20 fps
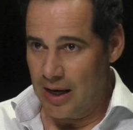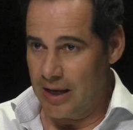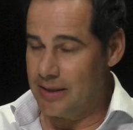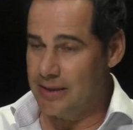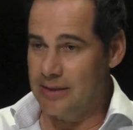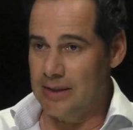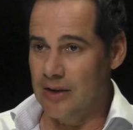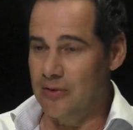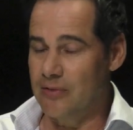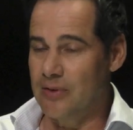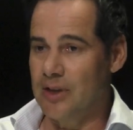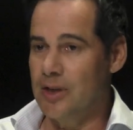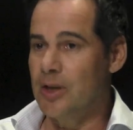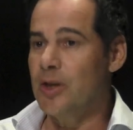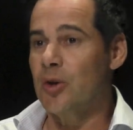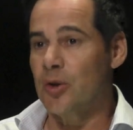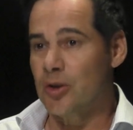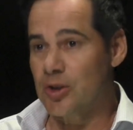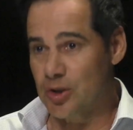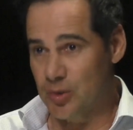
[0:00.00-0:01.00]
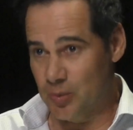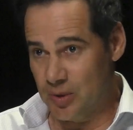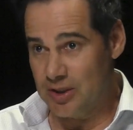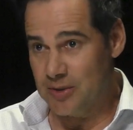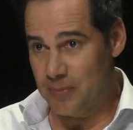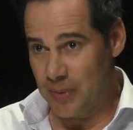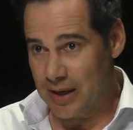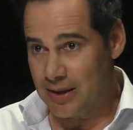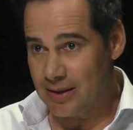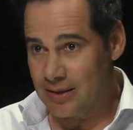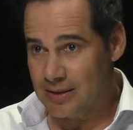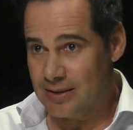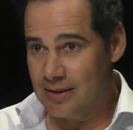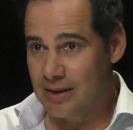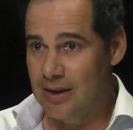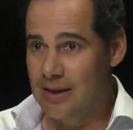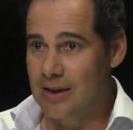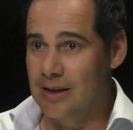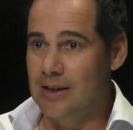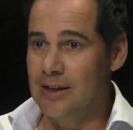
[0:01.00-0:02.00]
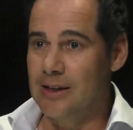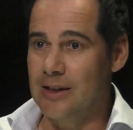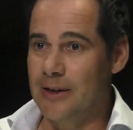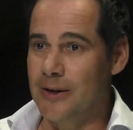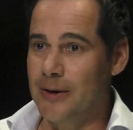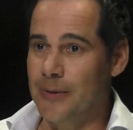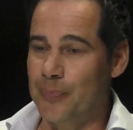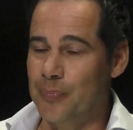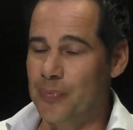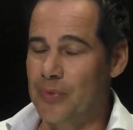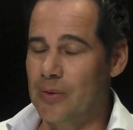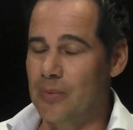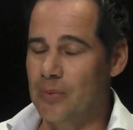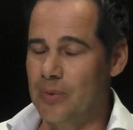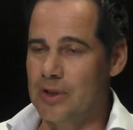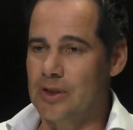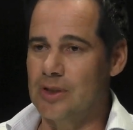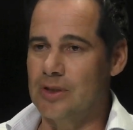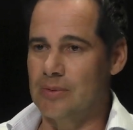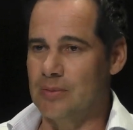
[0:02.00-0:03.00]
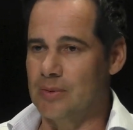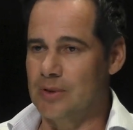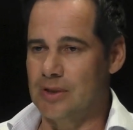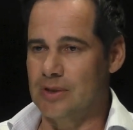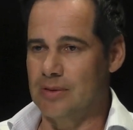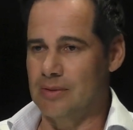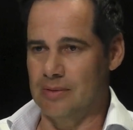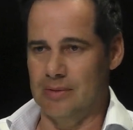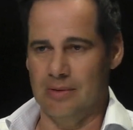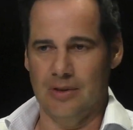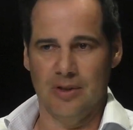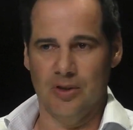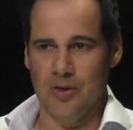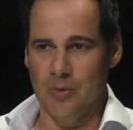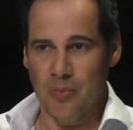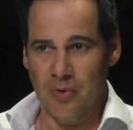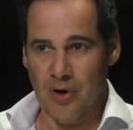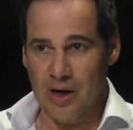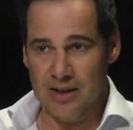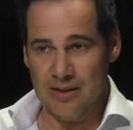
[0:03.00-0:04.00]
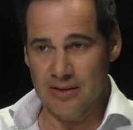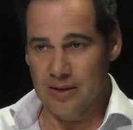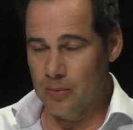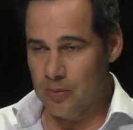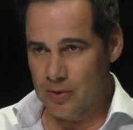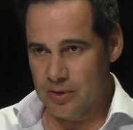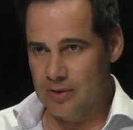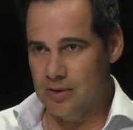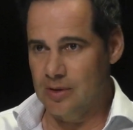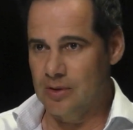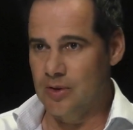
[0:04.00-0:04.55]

and definitely not Swiss banks. which was a surprise. There was